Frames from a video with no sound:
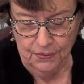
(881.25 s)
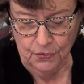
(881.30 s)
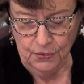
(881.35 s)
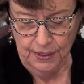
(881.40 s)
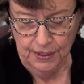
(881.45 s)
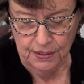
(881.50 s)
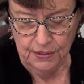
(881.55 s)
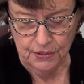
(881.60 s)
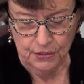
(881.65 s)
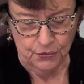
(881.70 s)
their
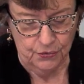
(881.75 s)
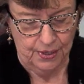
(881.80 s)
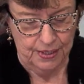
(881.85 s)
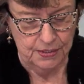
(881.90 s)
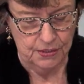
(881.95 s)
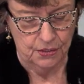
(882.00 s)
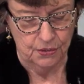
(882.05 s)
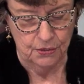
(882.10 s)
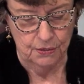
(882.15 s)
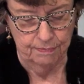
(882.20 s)
hair, so
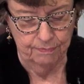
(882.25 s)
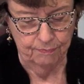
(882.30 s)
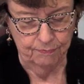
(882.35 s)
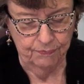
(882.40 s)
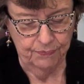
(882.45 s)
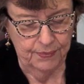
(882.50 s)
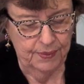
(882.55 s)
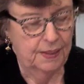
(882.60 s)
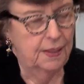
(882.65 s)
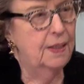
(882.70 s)
that's good.
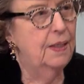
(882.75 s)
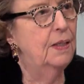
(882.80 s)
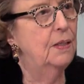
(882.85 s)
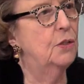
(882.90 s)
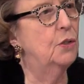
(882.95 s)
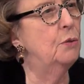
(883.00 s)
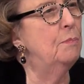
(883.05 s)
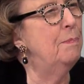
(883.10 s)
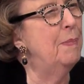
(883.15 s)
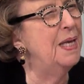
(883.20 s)
Yeah.
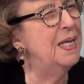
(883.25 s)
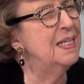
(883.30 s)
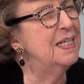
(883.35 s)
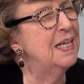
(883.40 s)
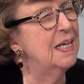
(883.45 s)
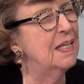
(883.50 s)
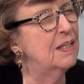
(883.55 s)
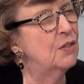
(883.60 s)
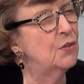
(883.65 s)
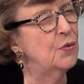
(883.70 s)
Do every, men
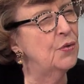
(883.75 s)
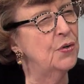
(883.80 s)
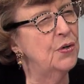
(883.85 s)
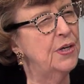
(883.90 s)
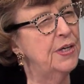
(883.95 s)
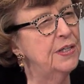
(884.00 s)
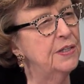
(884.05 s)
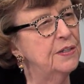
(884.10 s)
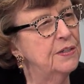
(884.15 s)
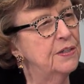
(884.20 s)
color their
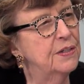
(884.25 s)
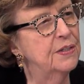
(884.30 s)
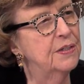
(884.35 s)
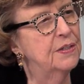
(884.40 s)
hair?